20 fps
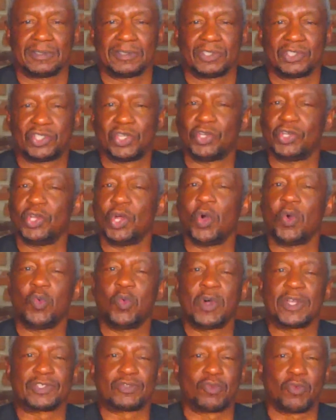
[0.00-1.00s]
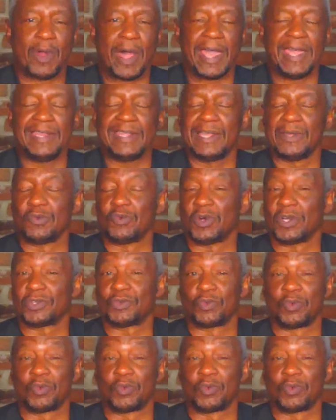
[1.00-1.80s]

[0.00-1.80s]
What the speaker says: to know what's right and what's